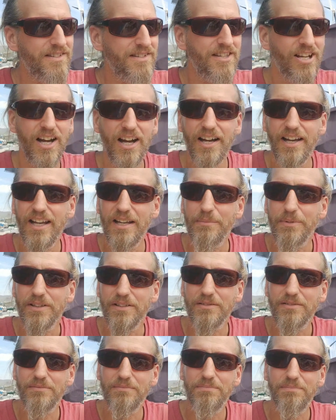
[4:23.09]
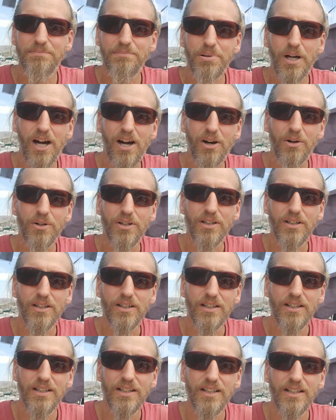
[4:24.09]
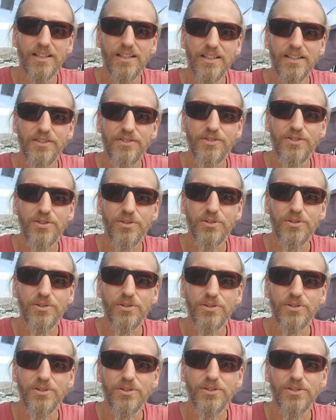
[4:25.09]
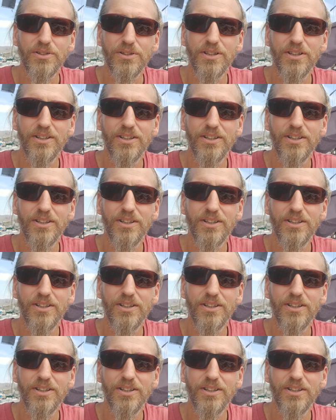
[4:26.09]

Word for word: time and power to